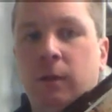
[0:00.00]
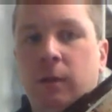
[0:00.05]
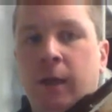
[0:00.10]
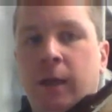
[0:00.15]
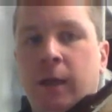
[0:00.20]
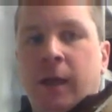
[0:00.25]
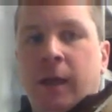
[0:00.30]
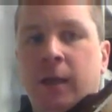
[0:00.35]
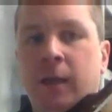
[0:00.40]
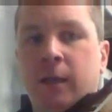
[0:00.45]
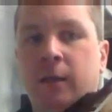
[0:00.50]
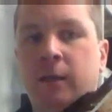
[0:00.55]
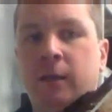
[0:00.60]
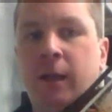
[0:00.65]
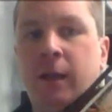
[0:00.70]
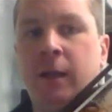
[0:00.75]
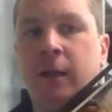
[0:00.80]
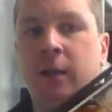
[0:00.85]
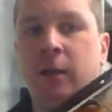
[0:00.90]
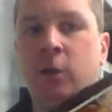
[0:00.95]

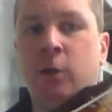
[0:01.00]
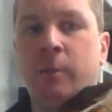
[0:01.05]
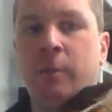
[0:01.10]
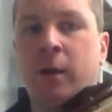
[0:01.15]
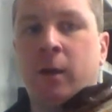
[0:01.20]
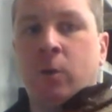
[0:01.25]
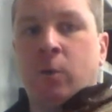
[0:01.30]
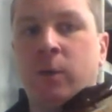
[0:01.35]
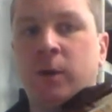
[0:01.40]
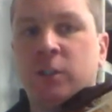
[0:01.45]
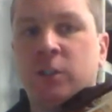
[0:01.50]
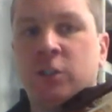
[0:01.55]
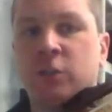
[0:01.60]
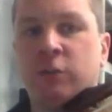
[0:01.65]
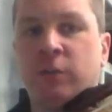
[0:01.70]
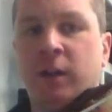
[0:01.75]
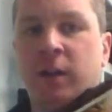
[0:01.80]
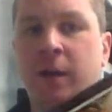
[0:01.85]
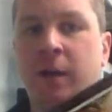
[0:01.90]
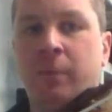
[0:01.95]
And no matter what
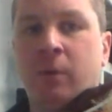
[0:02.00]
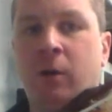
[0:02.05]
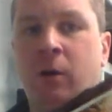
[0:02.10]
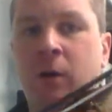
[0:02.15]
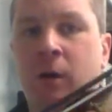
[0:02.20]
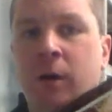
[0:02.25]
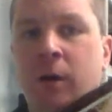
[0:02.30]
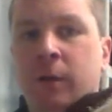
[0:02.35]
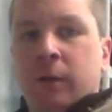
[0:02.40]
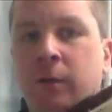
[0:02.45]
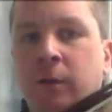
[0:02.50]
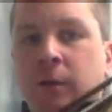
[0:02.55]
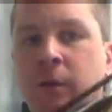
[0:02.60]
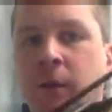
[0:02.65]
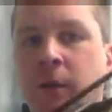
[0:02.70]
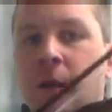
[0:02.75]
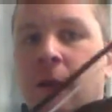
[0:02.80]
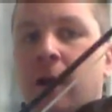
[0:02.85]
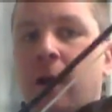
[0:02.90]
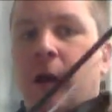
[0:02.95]
string I'm on,
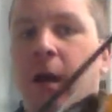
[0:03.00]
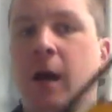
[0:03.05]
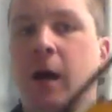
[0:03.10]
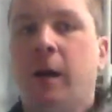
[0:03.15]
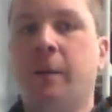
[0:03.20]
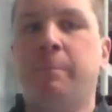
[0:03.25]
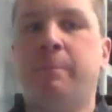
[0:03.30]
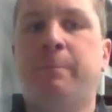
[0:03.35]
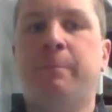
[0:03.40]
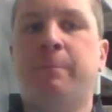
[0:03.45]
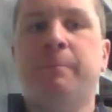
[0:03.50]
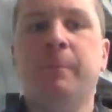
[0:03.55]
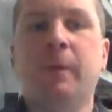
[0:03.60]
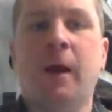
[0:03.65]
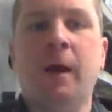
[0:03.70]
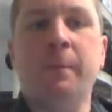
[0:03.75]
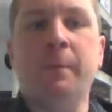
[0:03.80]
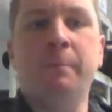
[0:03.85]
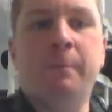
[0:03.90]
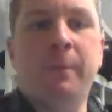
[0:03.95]

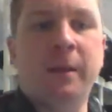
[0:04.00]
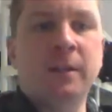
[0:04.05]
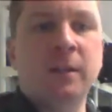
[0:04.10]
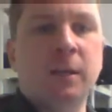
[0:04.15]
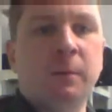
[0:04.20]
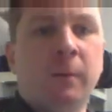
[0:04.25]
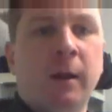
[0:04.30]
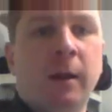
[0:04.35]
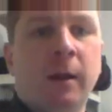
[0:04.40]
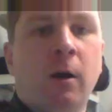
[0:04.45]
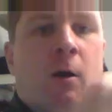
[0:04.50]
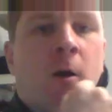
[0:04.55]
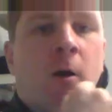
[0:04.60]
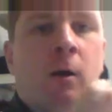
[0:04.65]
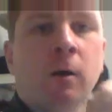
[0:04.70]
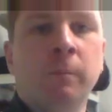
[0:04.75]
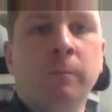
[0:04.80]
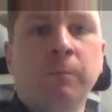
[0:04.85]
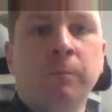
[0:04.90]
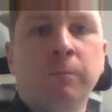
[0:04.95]
I'm bending my
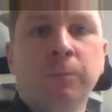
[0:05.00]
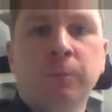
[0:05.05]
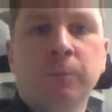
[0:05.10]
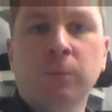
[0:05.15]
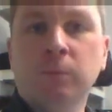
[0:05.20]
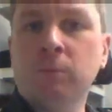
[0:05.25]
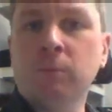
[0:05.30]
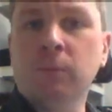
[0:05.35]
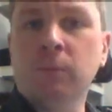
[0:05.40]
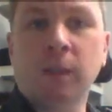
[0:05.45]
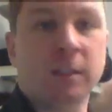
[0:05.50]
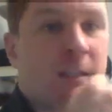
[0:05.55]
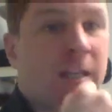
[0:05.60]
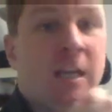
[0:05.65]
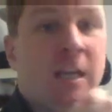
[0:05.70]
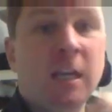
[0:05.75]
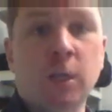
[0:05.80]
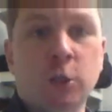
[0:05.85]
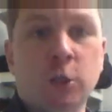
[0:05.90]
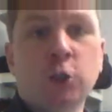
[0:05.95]
arm. It's a
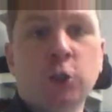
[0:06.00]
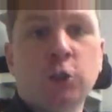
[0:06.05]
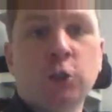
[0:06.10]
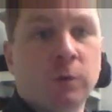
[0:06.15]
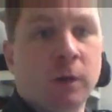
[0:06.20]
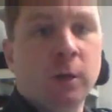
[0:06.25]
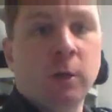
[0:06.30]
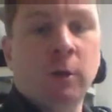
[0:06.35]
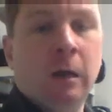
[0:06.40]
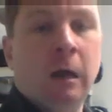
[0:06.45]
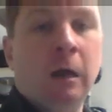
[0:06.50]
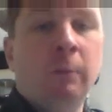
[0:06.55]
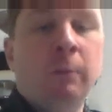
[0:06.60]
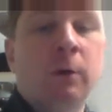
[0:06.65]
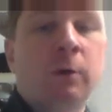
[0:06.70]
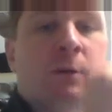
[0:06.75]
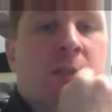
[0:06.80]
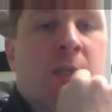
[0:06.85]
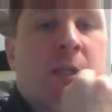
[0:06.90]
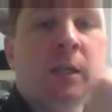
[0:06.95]
hinge, right? Your
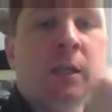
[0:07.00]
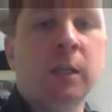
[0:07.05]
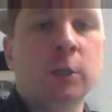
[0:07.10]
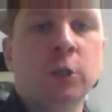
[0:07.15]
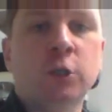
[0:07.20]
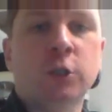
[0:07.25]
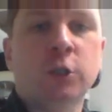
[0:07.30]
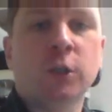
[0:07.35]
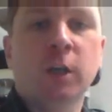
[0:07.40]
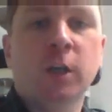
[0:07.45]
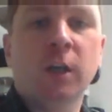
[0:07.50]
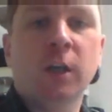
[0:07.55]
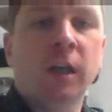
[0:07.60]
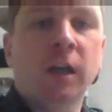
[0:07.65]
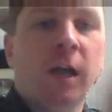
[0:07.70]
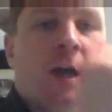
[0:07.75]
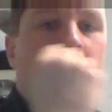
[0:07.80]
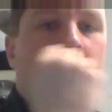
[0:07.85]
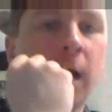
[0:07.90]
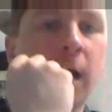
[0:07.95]
elbow is a hinge.
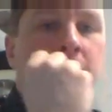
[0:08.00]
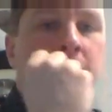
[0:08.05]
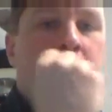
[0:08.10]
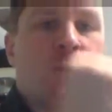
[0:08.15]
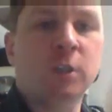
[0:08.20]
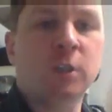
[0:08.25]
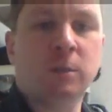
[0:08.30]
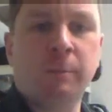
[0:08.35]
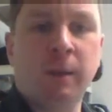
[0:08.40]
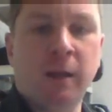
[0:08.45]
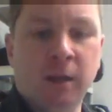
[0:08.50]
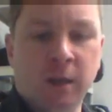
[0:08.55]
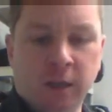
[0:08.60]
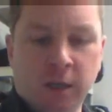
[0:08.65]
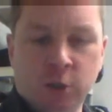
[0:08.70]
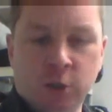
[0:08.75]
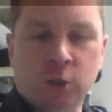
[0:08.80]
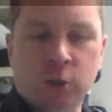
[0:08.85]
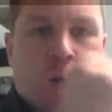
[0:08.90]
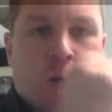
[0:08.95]
I'm just bending
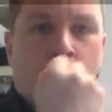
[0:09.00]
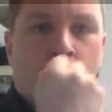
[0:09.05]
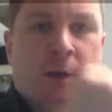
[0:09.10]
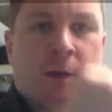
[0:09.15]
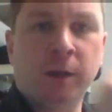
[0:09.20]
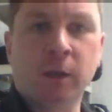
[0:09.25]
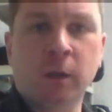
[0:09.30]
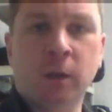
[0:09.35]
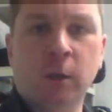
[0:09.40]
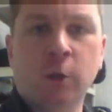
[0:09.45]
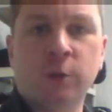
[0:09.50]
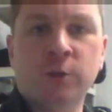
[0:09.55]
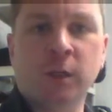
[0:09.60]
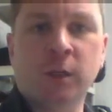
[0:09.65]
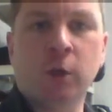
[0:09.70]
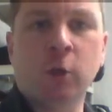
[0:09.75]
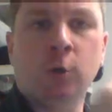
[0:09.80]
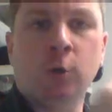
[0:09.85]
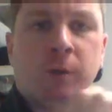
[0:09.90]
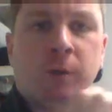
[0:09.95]
it, just opening and closing
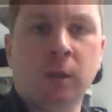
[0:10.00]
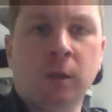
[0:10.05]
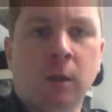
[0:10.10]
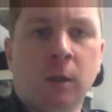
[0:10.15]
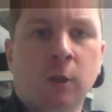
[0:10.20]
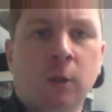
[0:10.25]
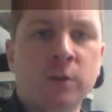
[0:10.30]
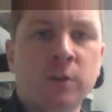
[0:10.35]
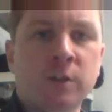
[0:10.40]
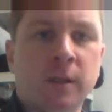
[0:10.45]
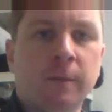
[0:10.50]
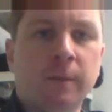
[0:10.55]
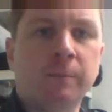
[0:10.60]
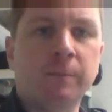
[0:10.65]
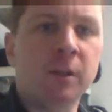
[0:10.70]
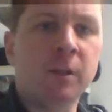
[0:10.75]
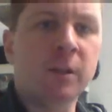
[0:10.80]
it, opening and closing it.